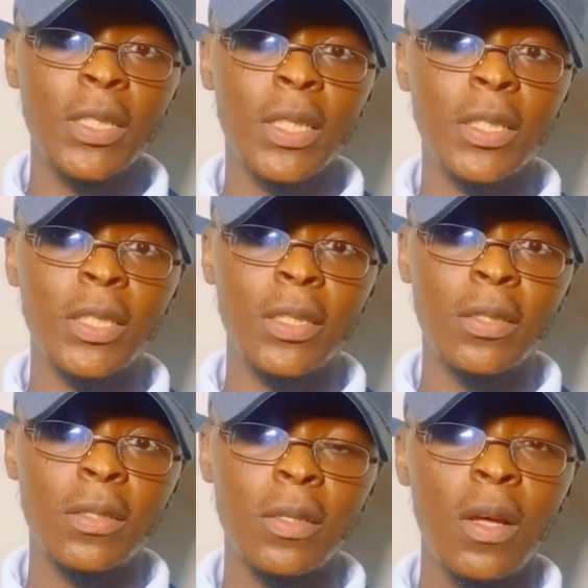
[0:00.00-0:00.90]

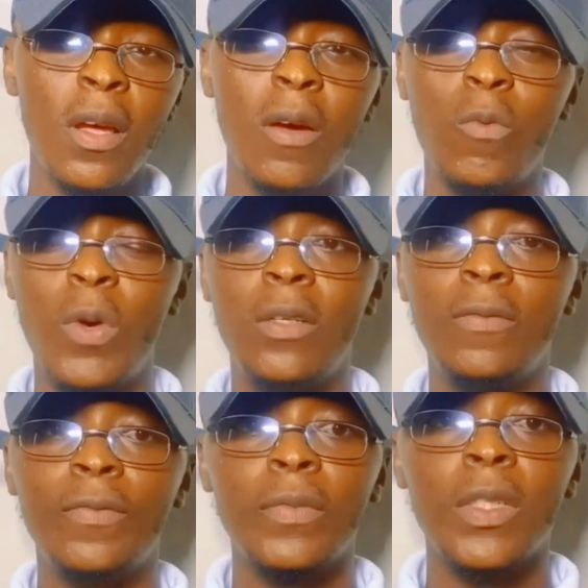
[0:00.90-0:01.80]
intelligence?
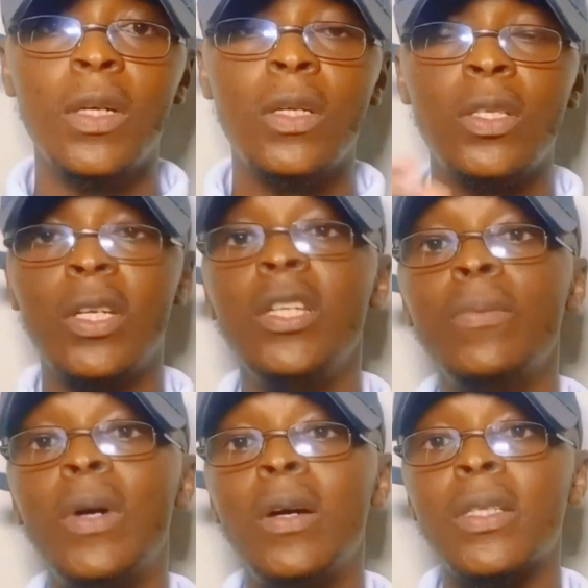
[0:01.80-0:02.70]
Well, talking
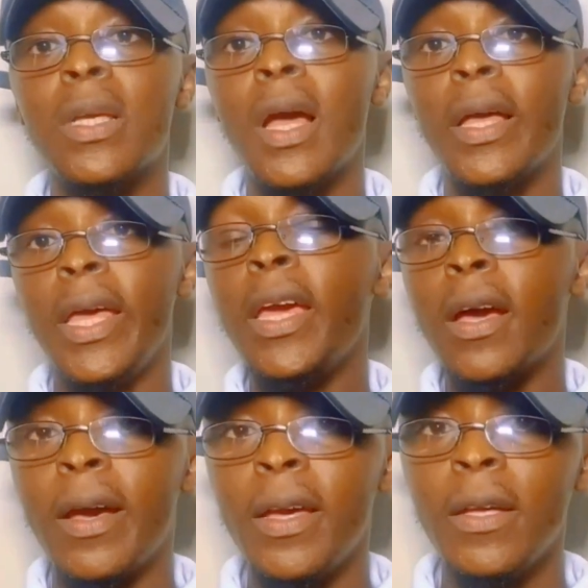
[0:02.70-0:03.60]
about
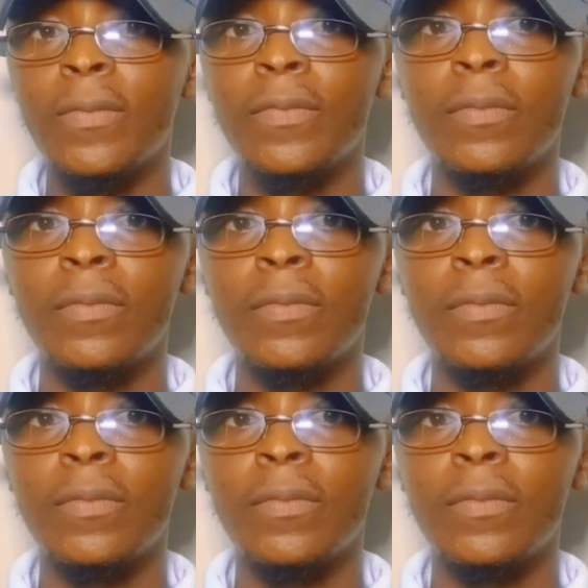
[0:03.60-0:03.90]
AI,